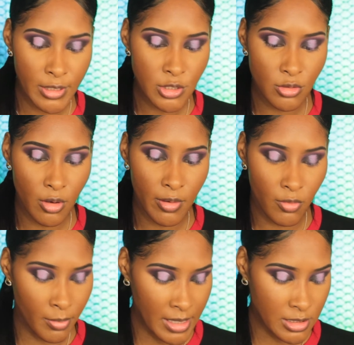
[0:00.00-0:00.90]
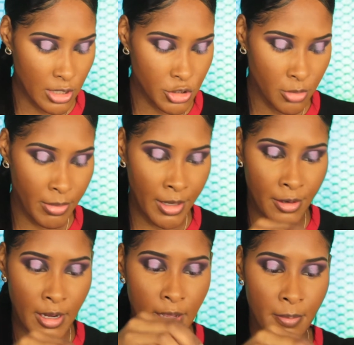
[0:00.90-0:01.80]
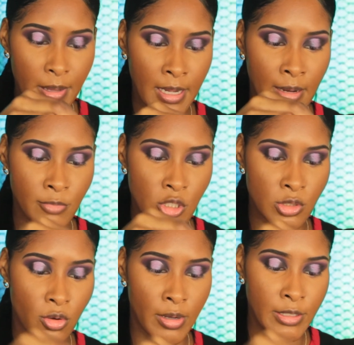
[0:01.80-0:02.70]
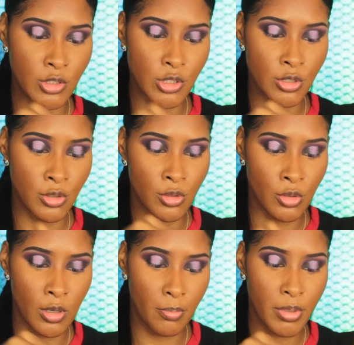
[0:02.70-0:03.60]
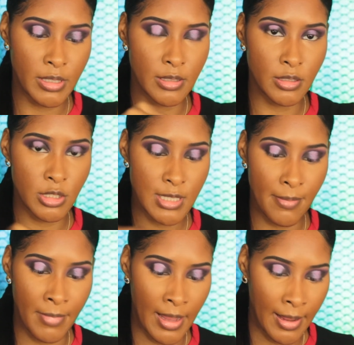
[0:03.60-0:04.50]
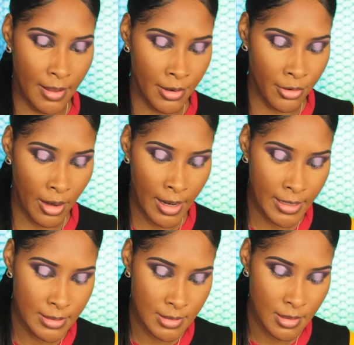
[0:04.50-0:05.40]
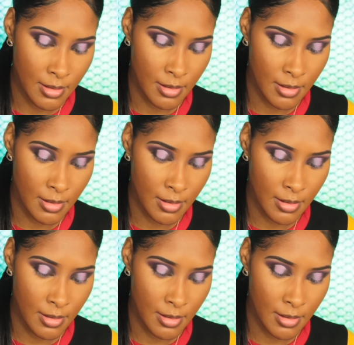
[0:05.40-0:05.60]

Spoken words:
going to go in with my Sacha Buttercup, and I'm just going to set my under eyes.